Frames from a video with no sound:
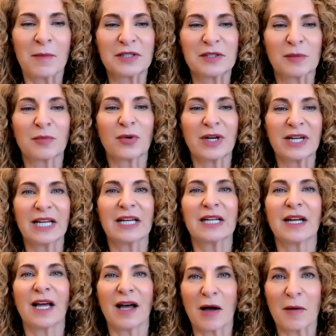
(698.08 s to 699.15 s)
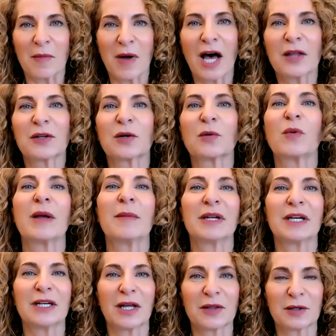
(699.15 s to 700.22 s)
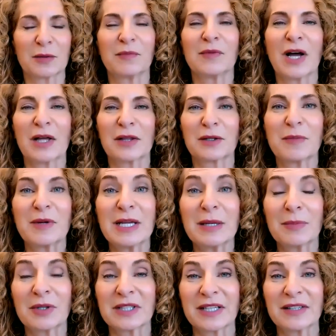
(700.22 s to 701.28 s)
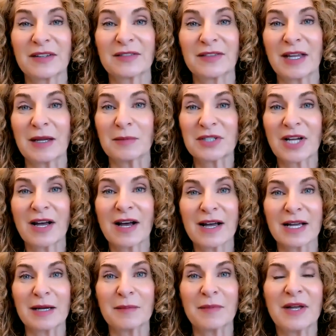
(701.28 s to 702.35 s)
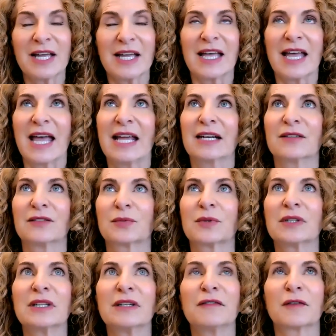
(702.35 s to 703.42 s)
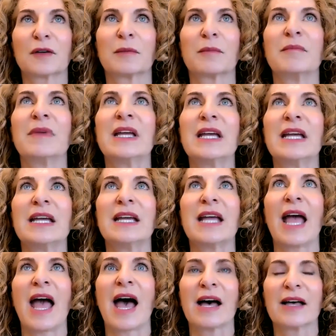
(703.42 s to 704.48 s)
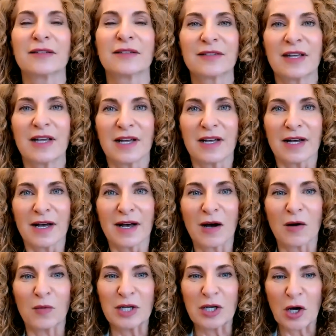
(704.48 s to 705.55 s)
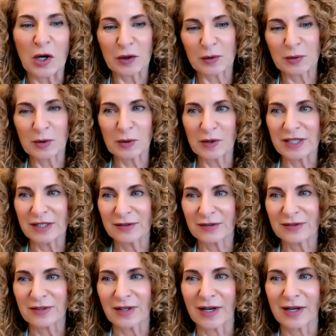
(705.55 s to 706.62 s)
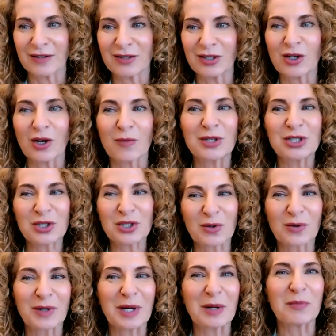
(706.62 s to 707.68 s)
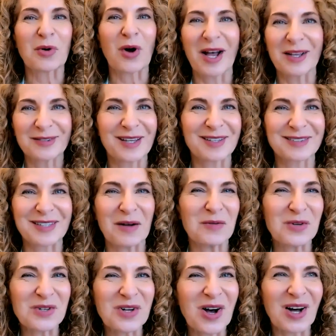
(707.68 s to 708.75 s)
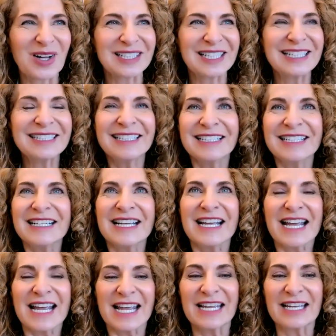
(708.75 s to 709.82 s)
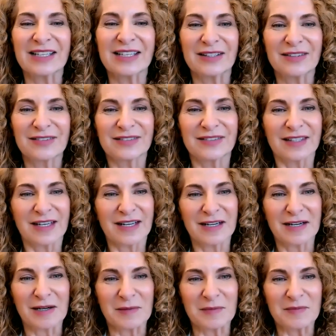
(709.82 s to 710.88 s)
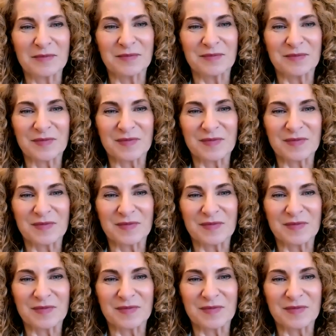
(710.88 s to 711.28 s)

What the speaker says: but to bring in other women and other people at the same time. And it's really for me, as we go through this, you know, maturing process, I will call it, is and